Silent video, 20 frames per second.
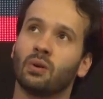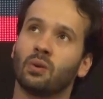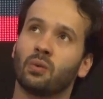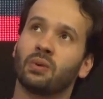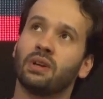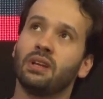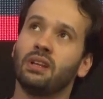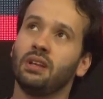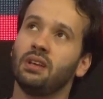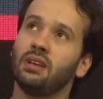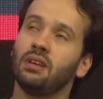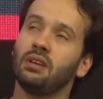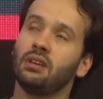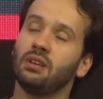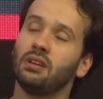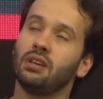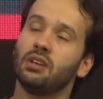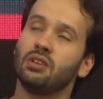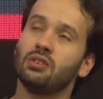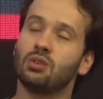
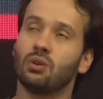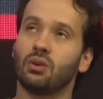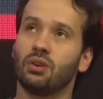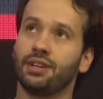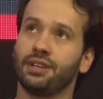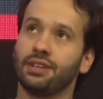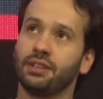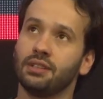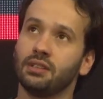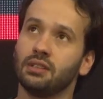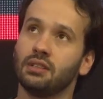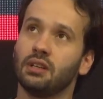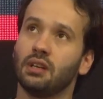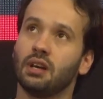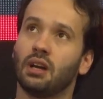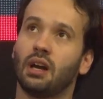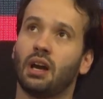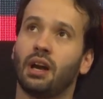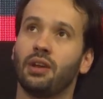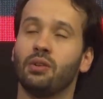really enjoying.
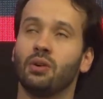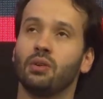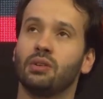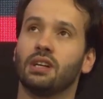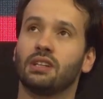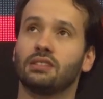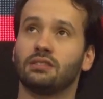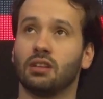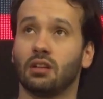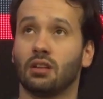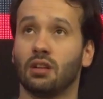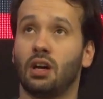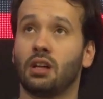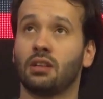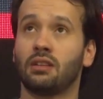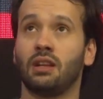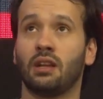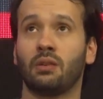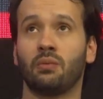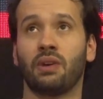I know there's a
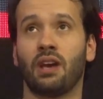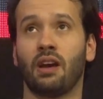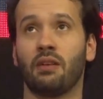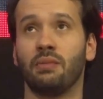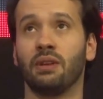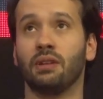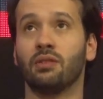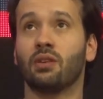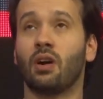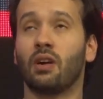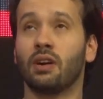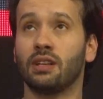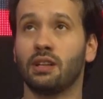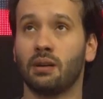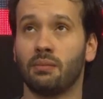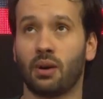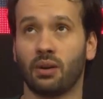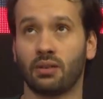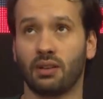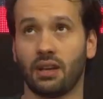lot that we have been talking
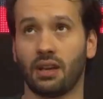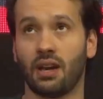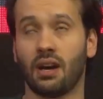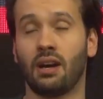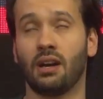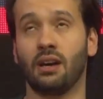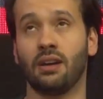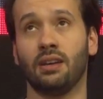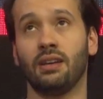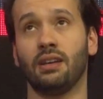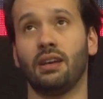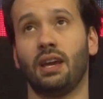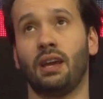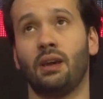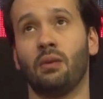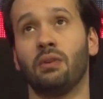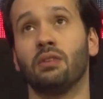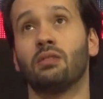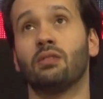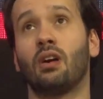about AI,
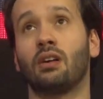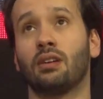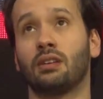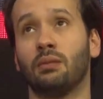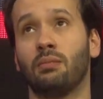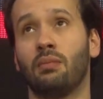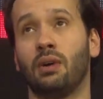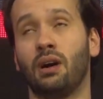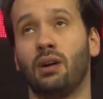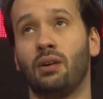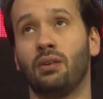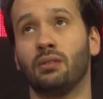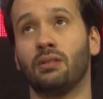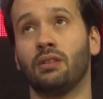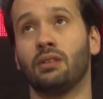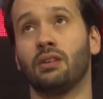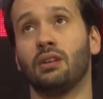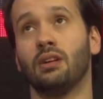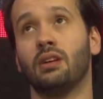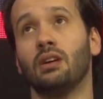and we talked
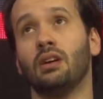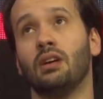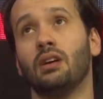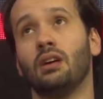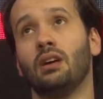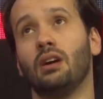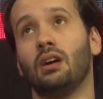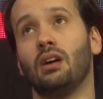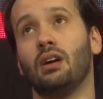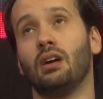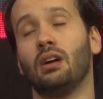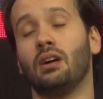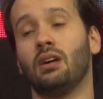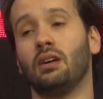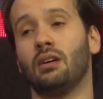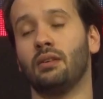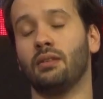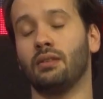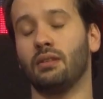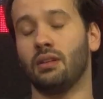about
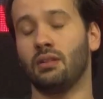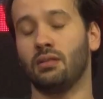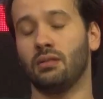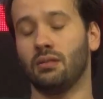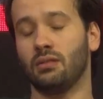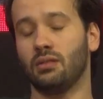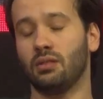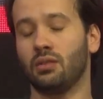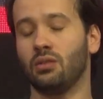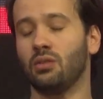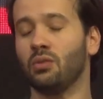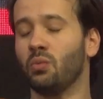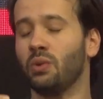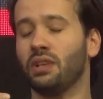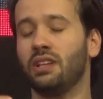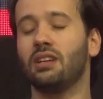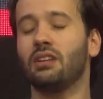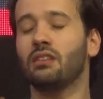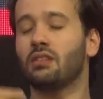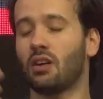we
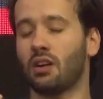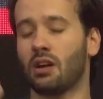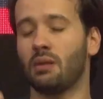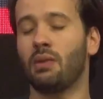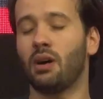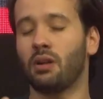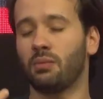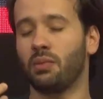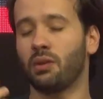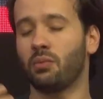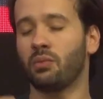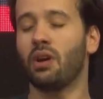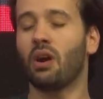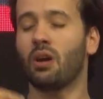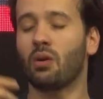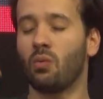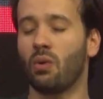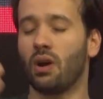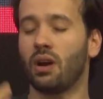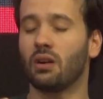didn't talk about, but we are
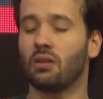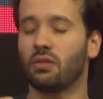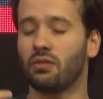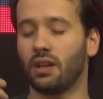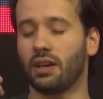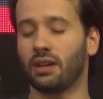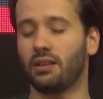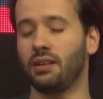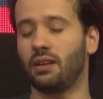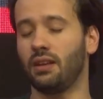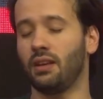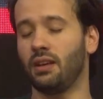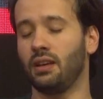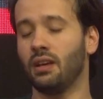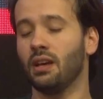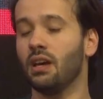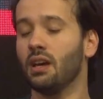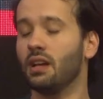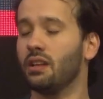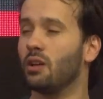aware of like
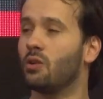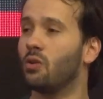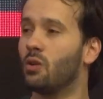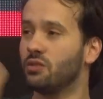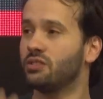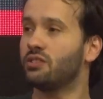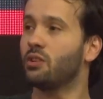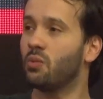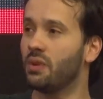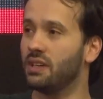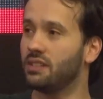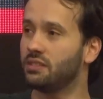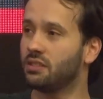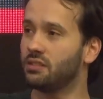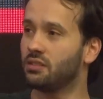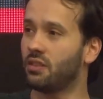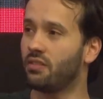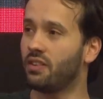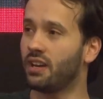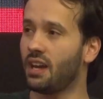the
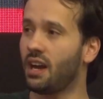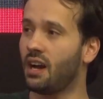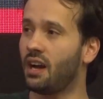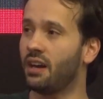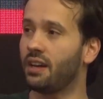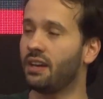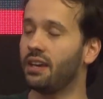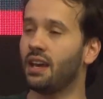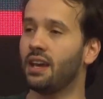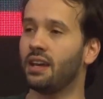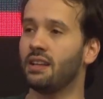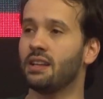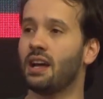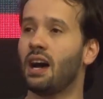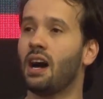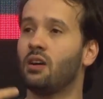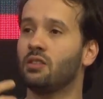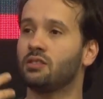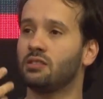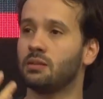consequences of AI and
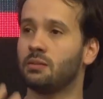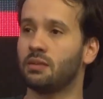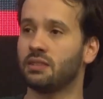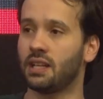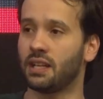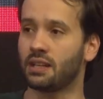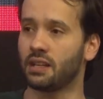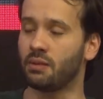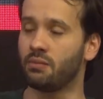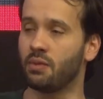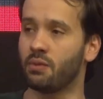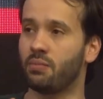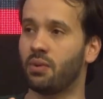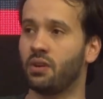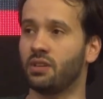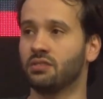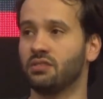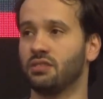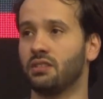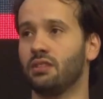how some of that can be
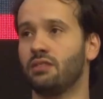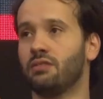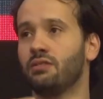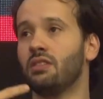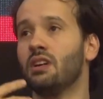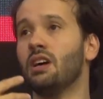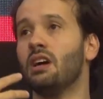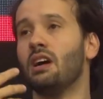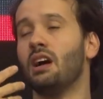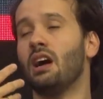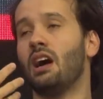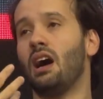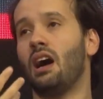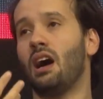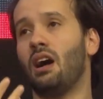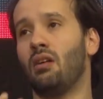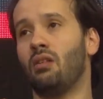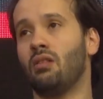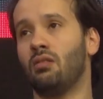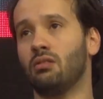positive,
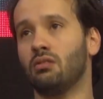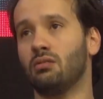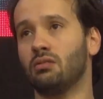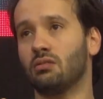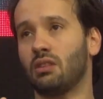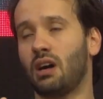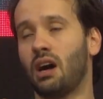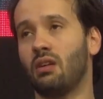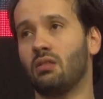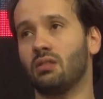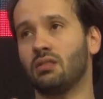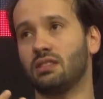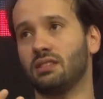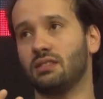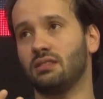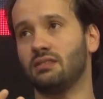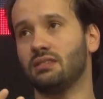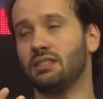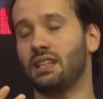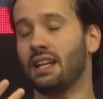
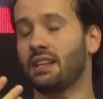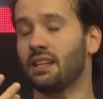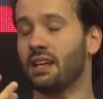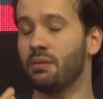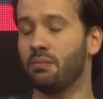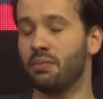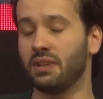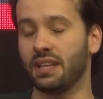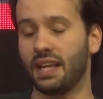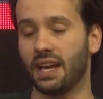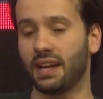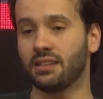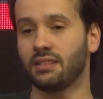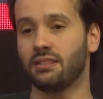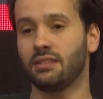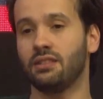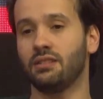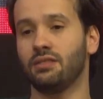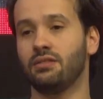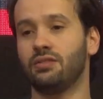how that can be
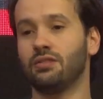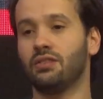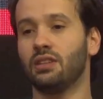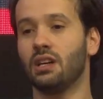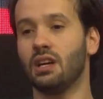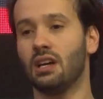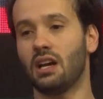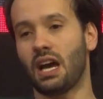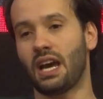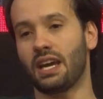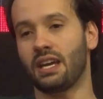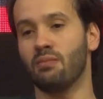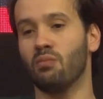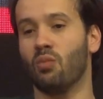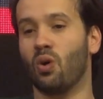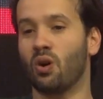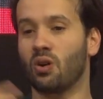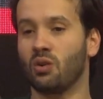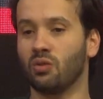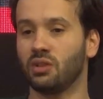negative. I am
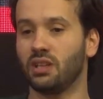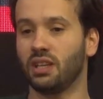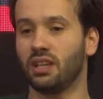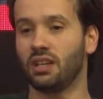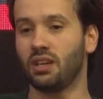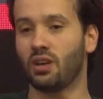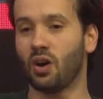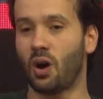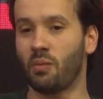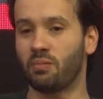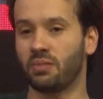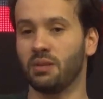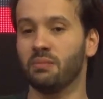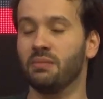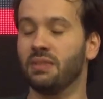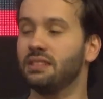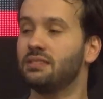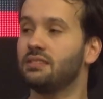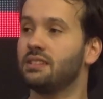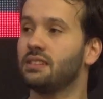more on the
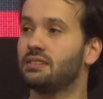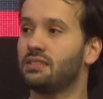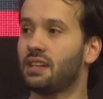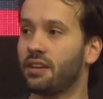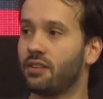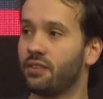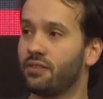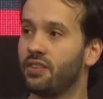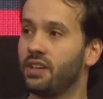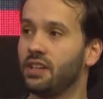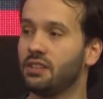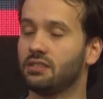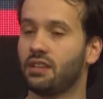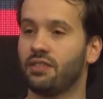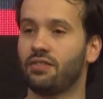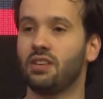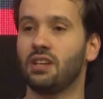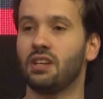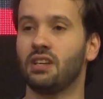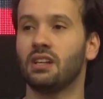optimistic side of things. I
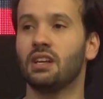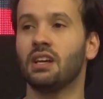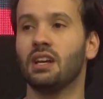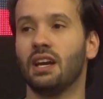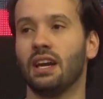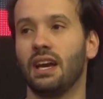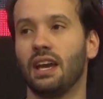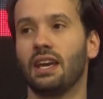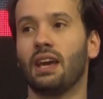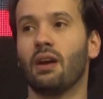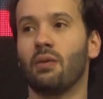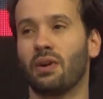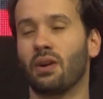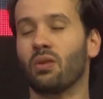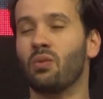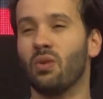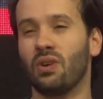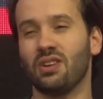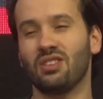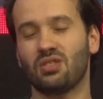think, yeah, we are
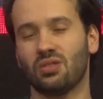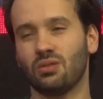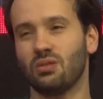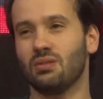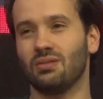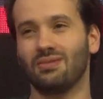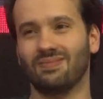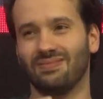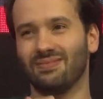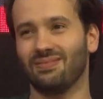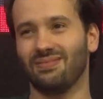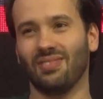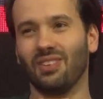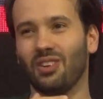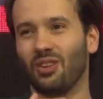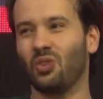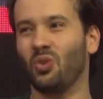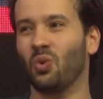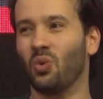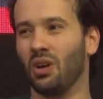going to
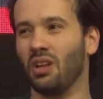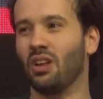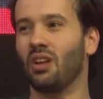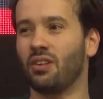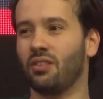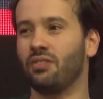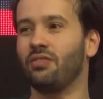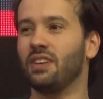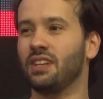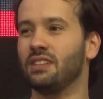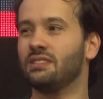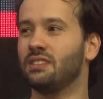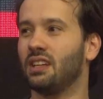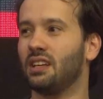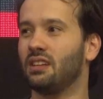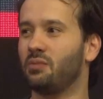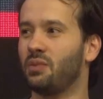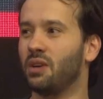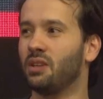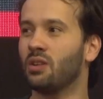do a lot of things
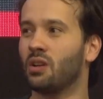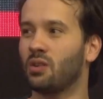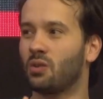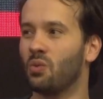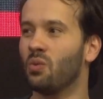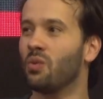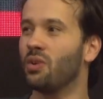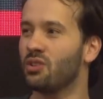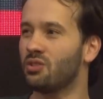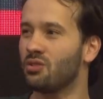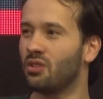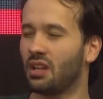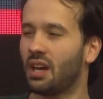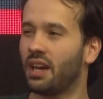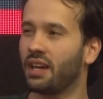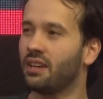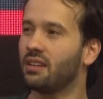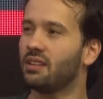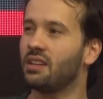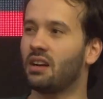that we're not going to
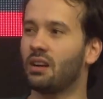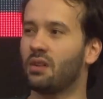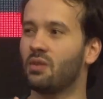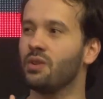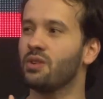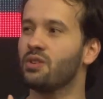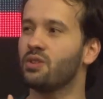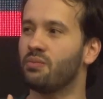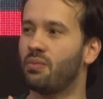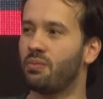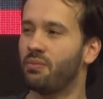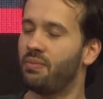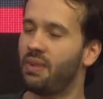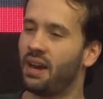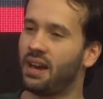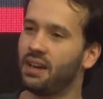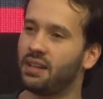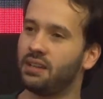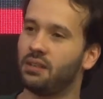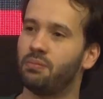like, that are going to be
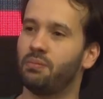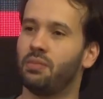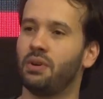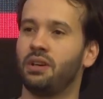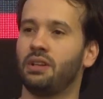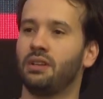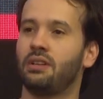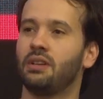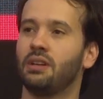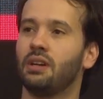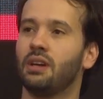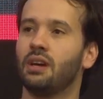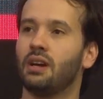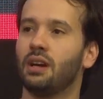bad, but